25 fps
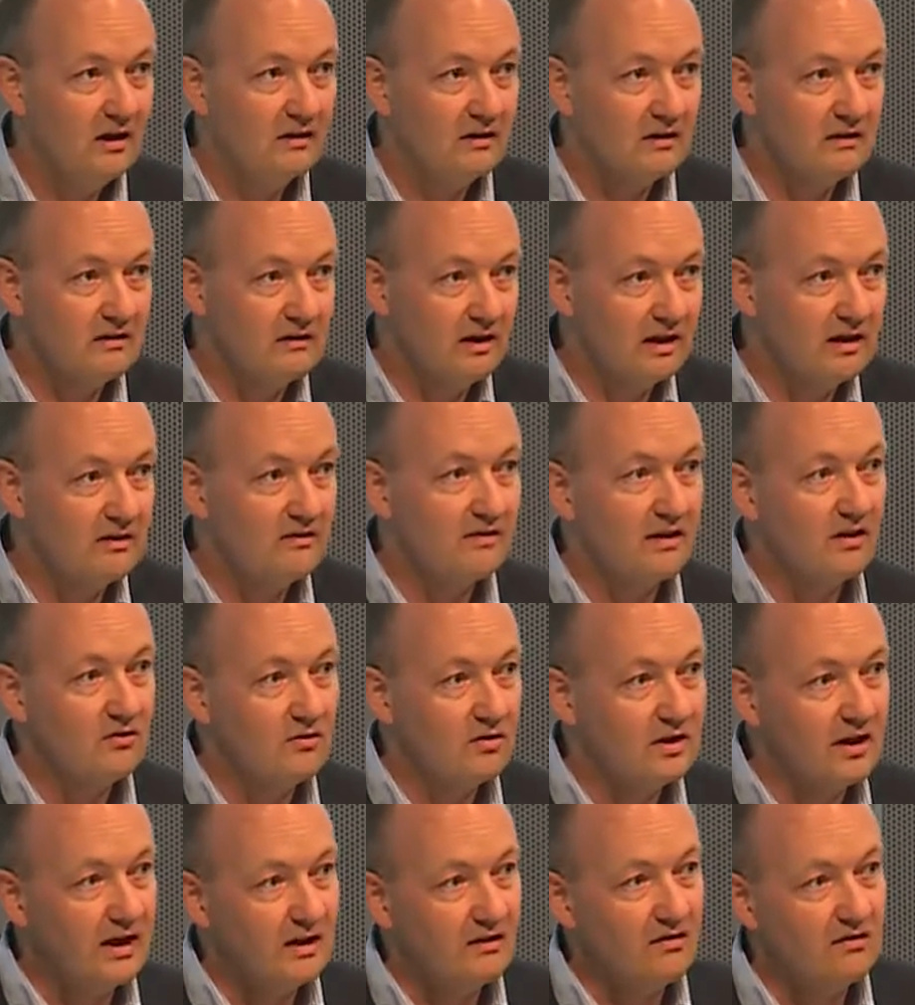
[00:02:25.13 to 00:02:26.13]
the things that
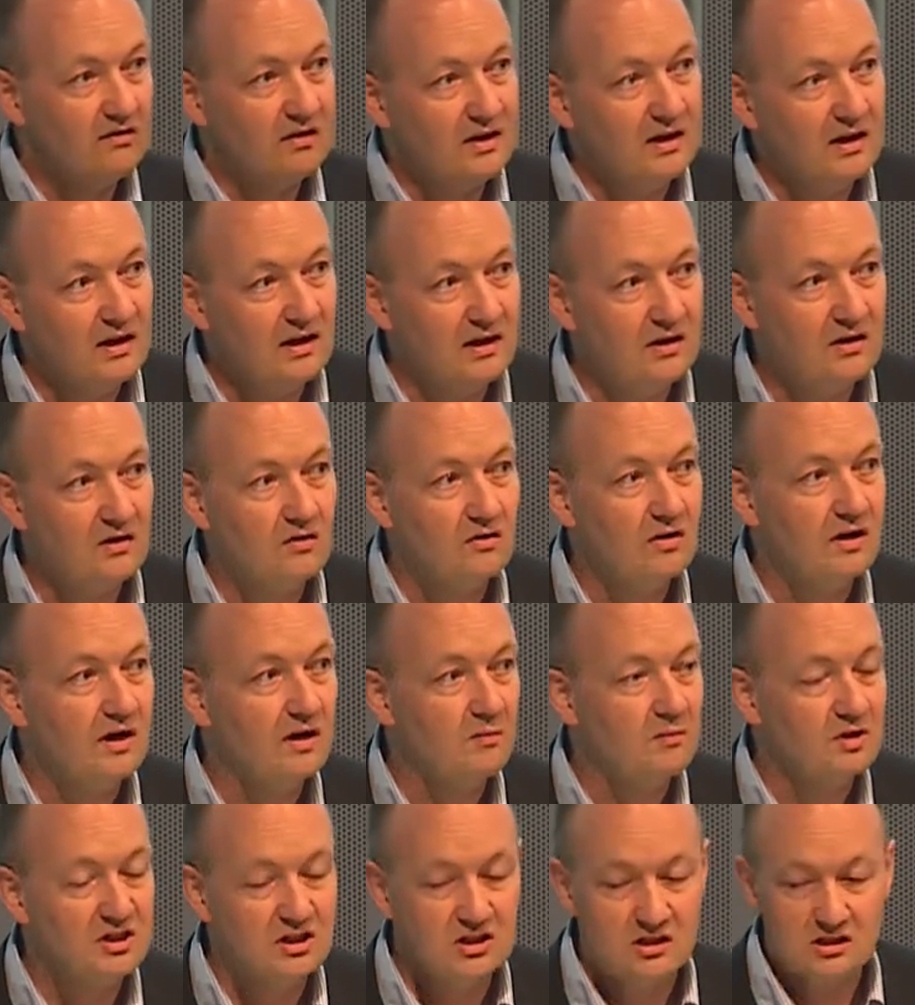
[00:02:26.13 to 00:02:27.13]
you can see in your
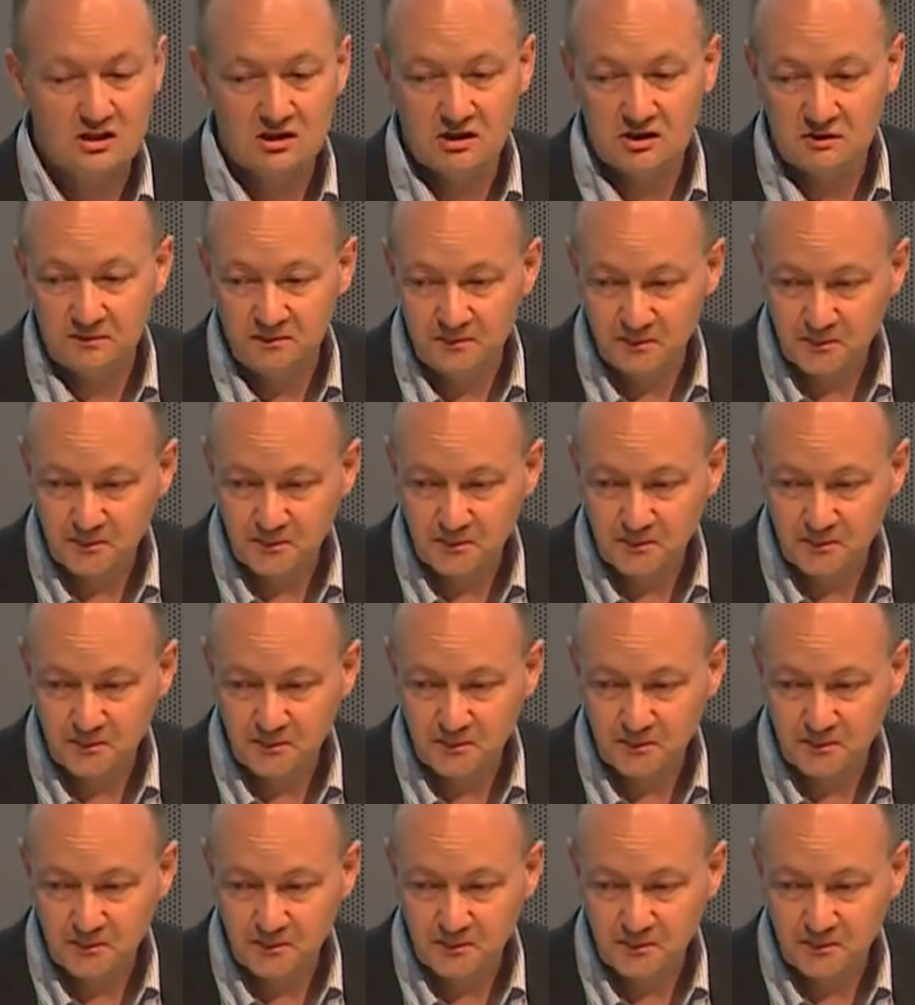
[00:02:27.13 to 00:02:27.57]
images.